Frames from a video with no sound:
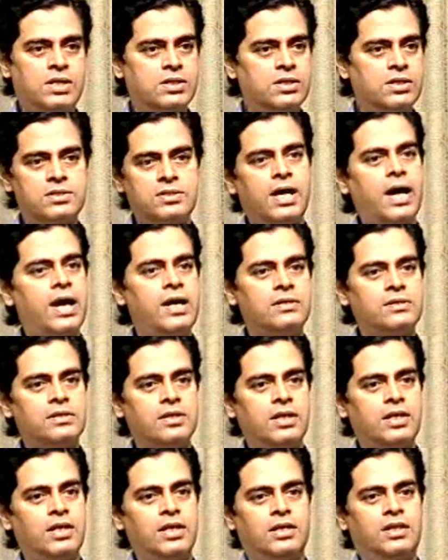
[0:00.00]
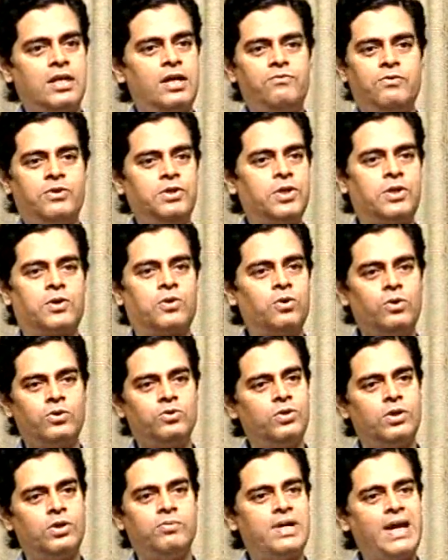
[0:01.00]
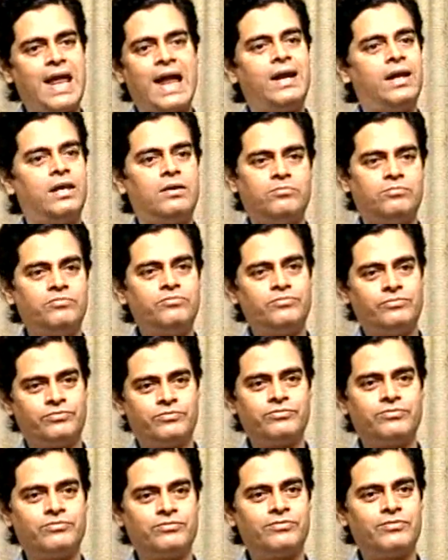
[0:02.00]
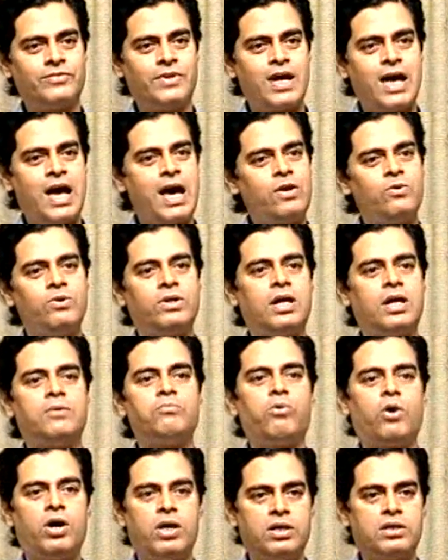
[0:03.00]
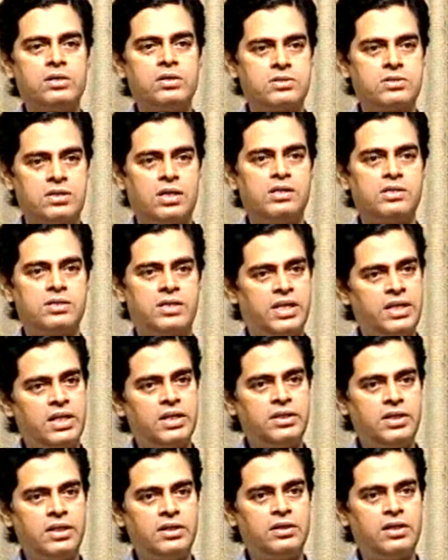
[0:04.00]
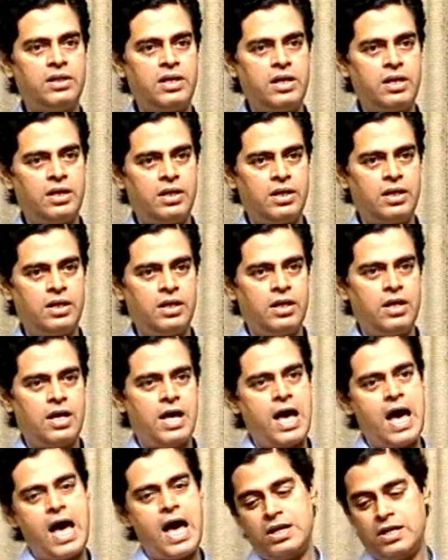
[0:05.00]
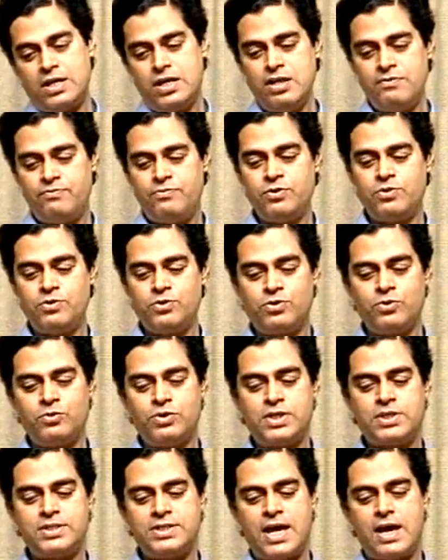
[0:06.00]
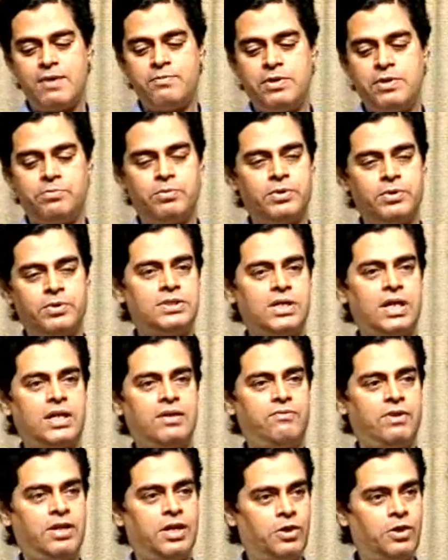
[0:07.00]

sites. Therefore, the growth will be random, and we get polycrystals rather than. And if you do the same deposition at a very low